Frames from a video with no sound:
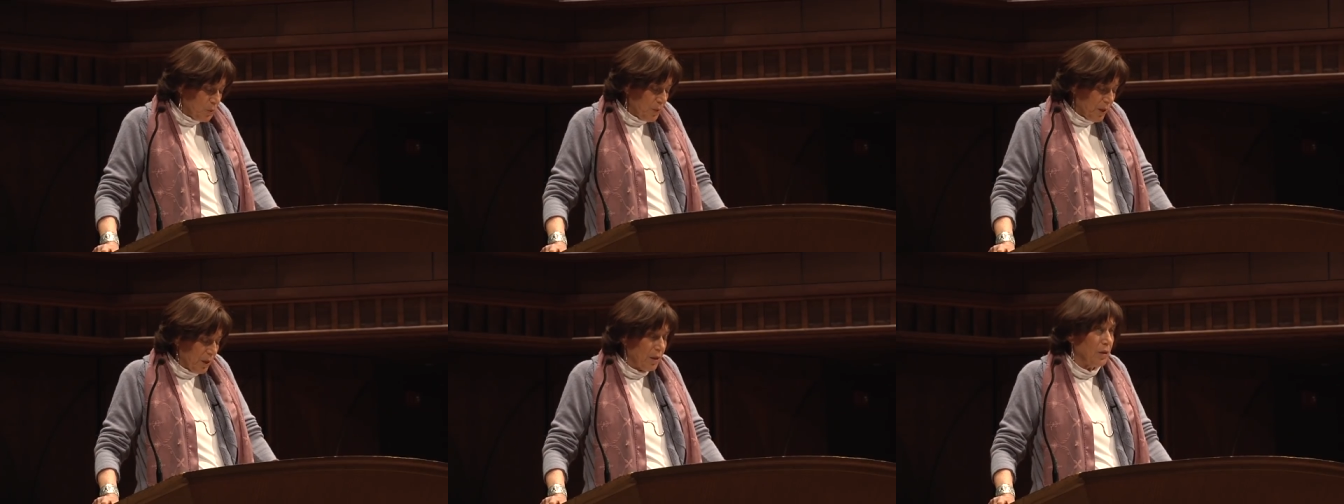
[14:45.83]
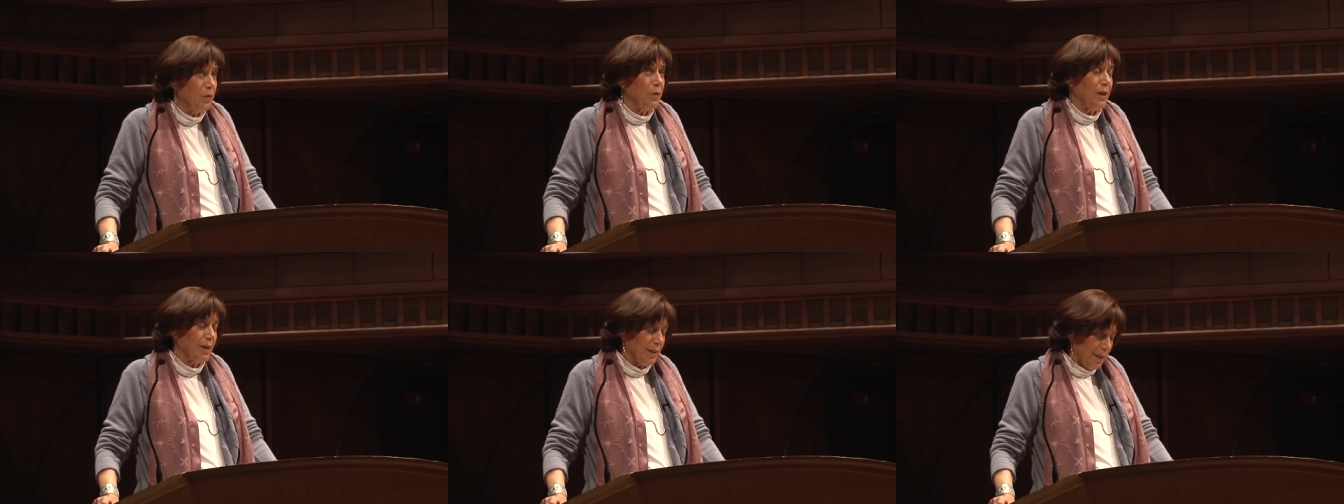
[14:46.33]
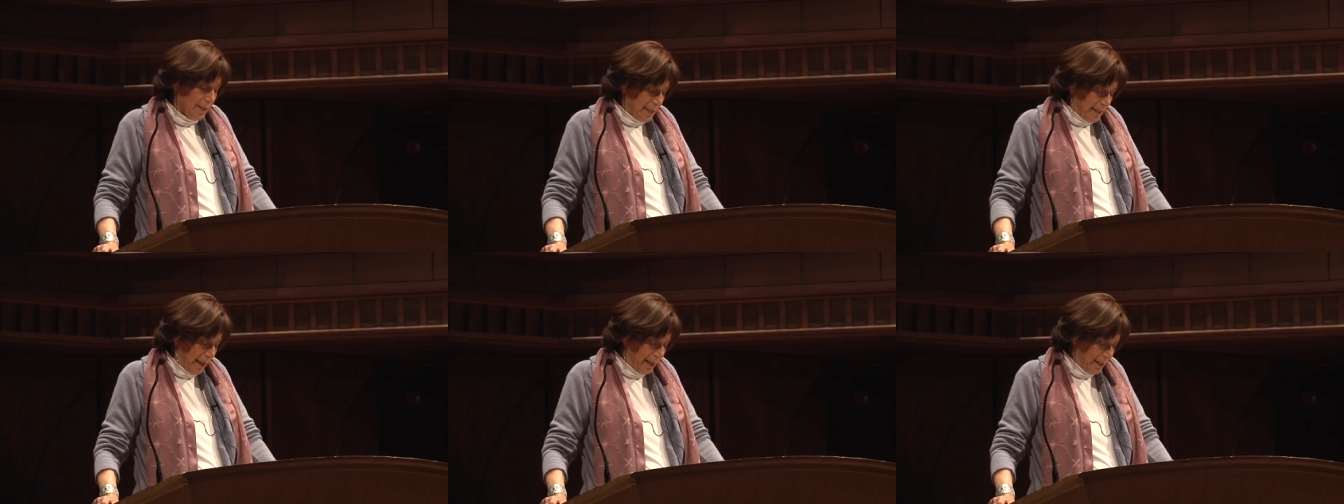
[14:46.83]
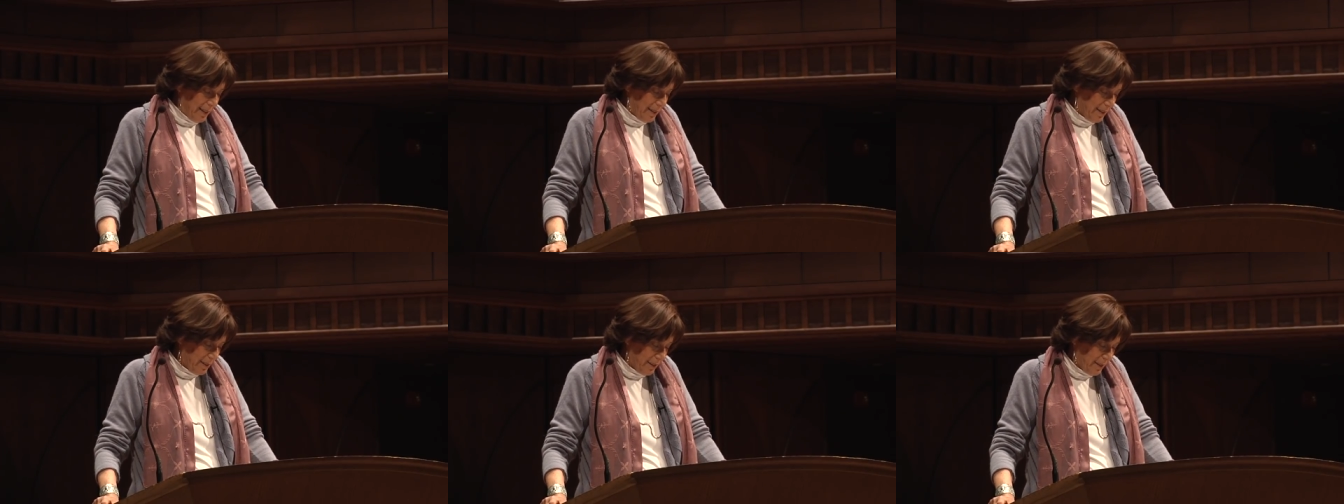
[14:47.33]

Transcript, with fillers: we are going is silent.